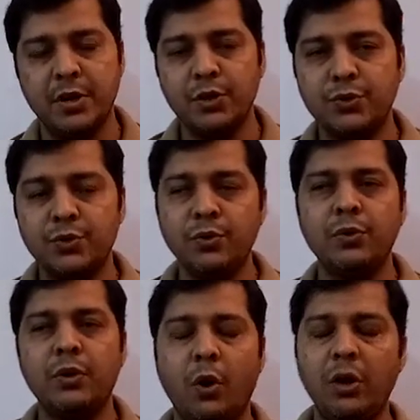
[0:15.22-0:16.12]

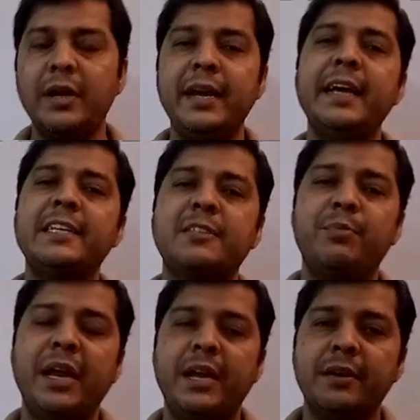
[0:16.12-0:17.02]
So already
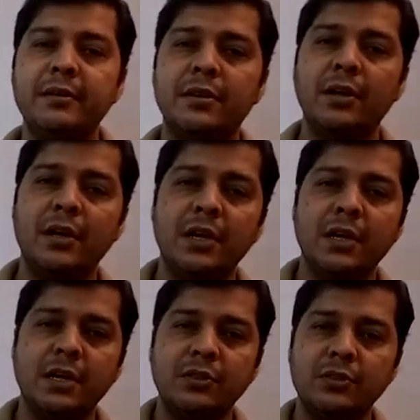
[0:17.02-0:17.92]
explained,
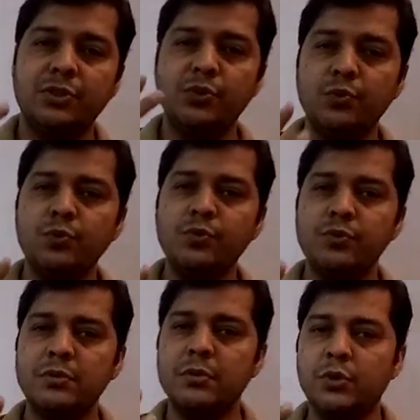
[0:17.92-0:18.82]
the
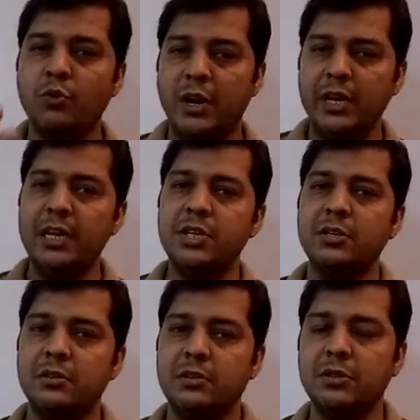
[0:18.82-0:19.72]
two
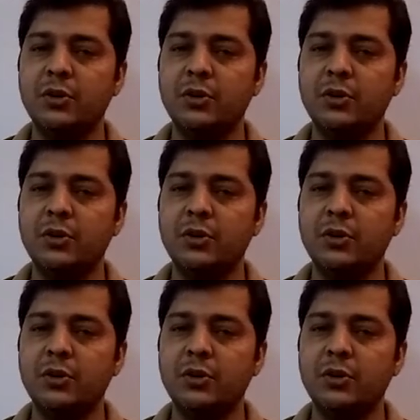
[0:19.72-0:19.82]
coordinators